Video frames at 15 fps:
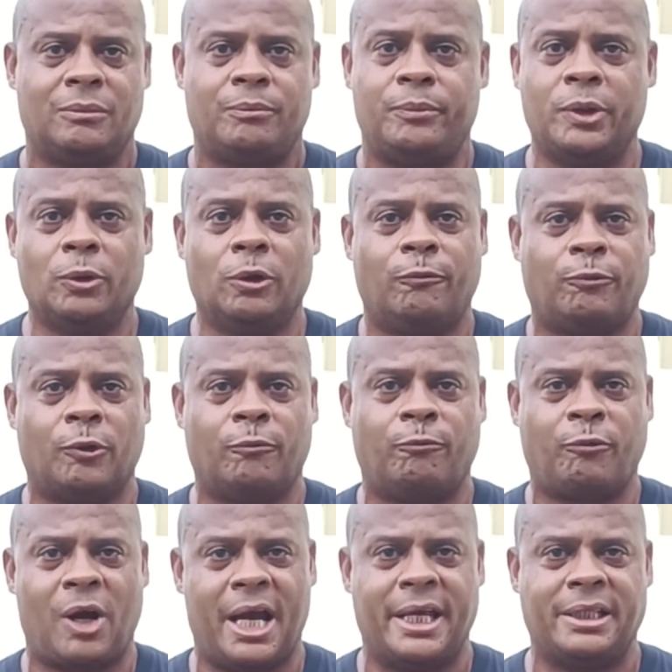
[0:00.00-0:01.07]
Beautiful
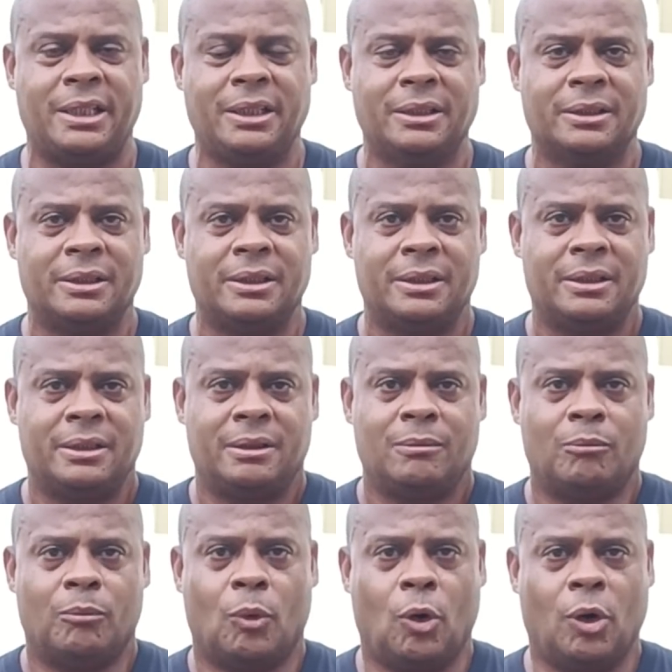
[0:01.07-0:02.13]
Friday
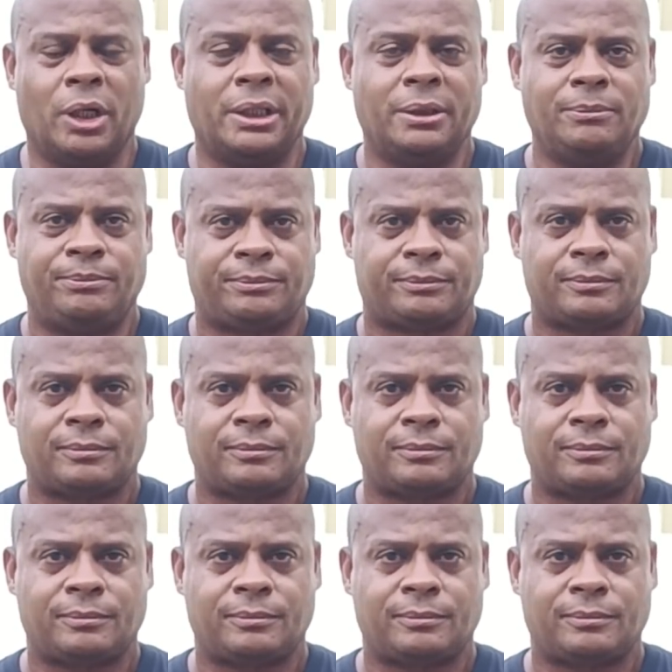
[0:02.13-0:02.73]
morning.